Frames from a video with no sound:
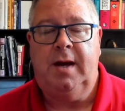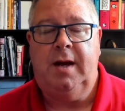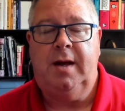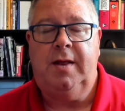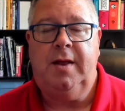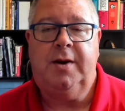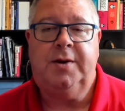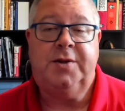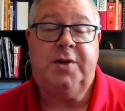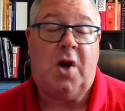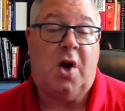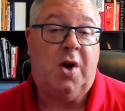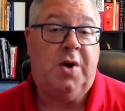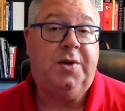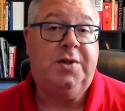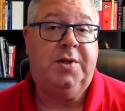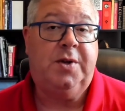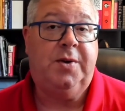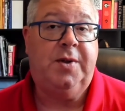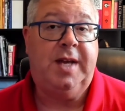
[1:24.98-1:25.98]
There's
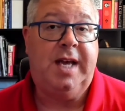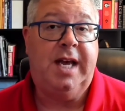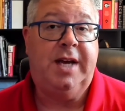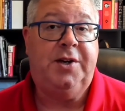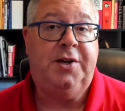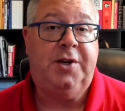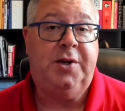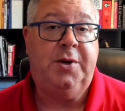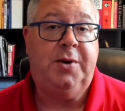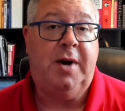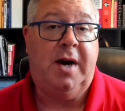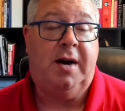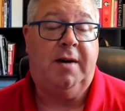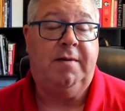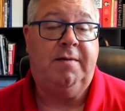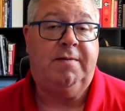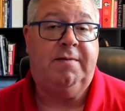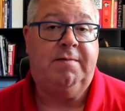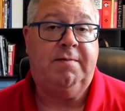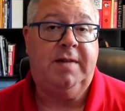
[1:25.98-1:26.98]
also the issue
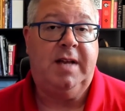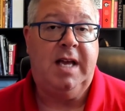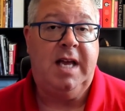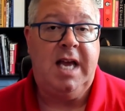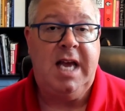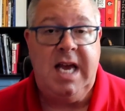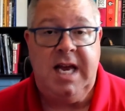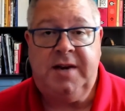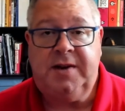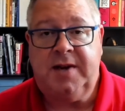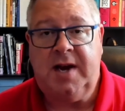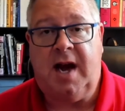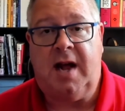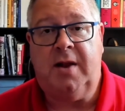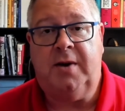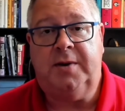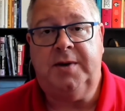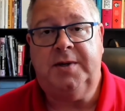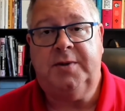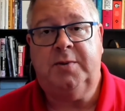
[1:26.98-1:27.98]
of heat
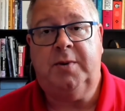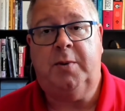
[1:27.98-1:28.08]
tolerance.